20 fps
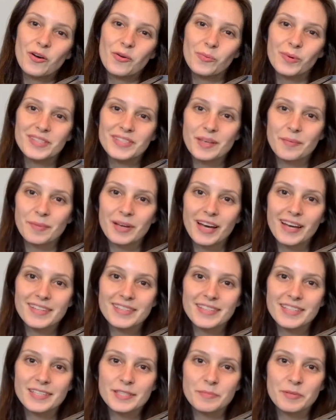What's up, guys?
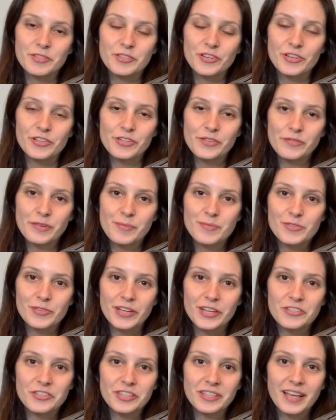It's Patricia from
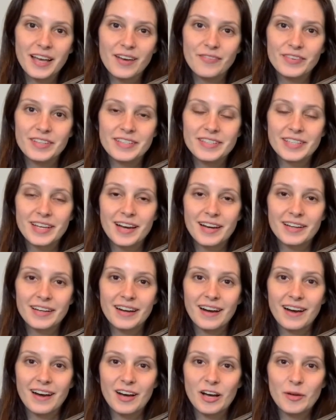
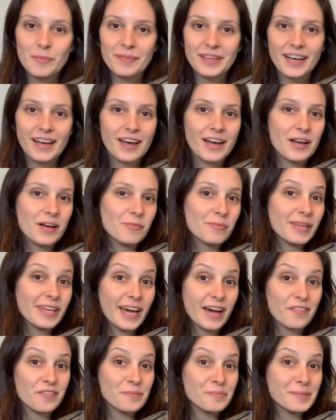tarantulaheaven.com. We
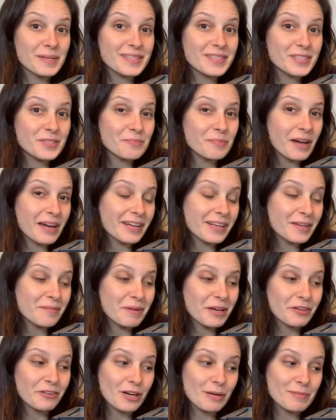have Miss Spidey,
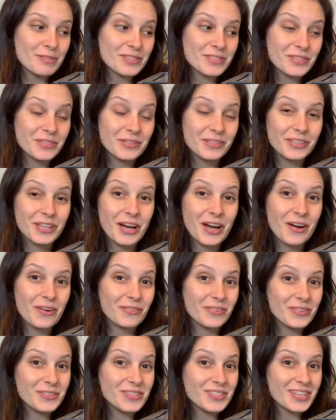my grandma Stola,
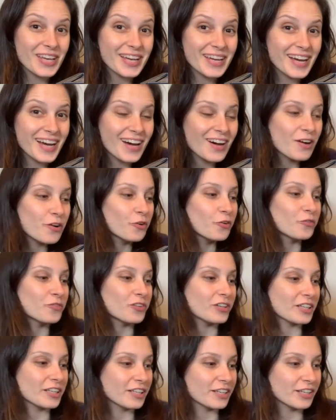Rosea over
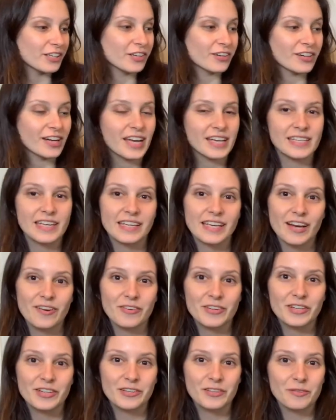here hanging
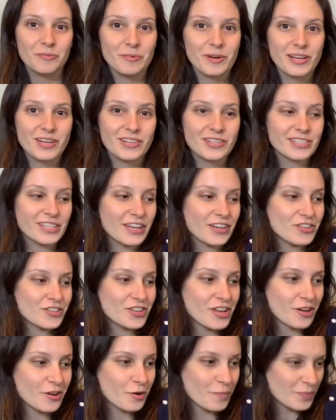out near the water dish.
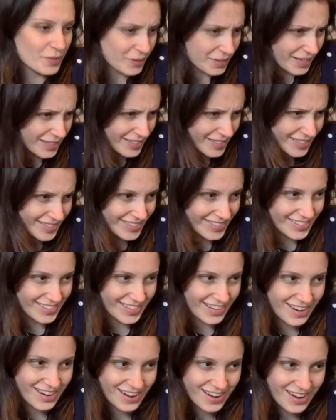I hope you guys can
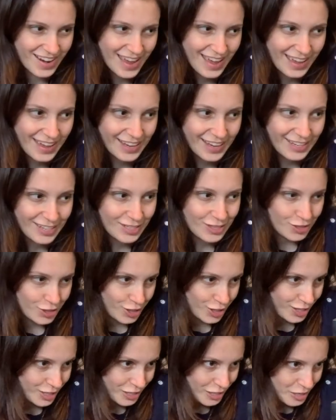see her.
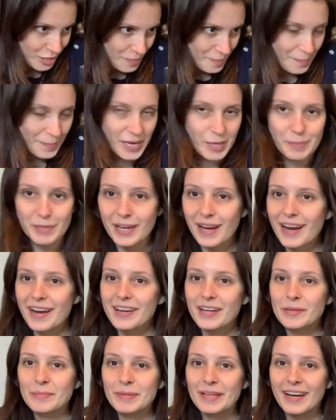She may be
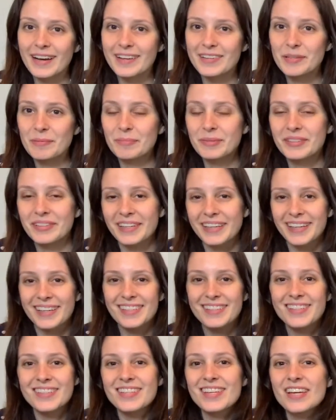hiding behind a
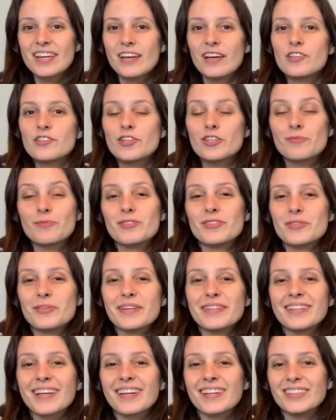plant. She's been
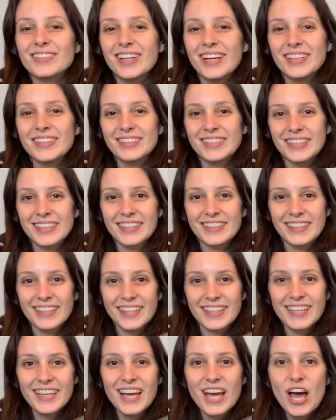doing that a lot
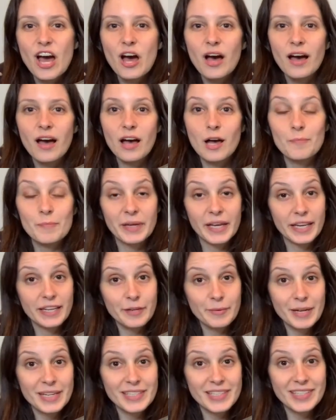lately. But
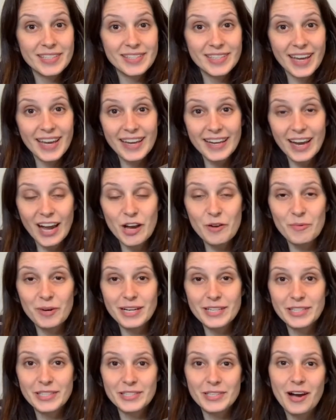anyway, today I
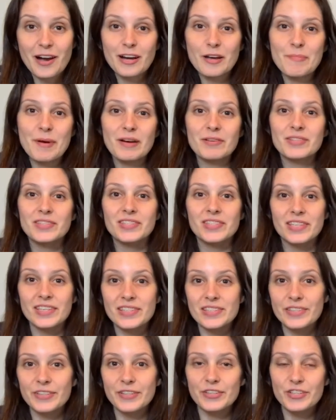wanted to talk about
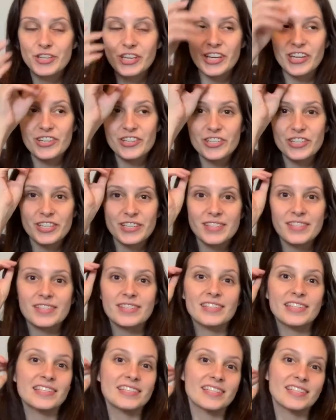seasonal changes
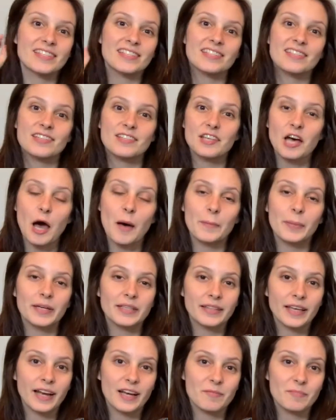since this is a topic
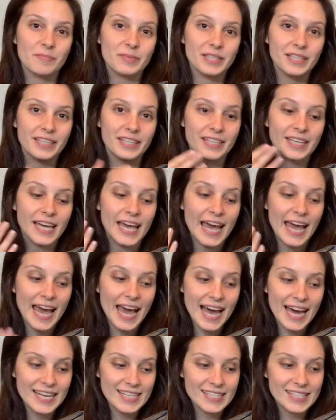that I'm being
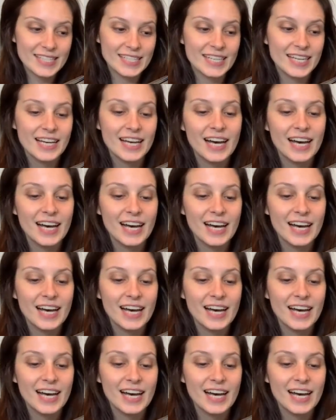asked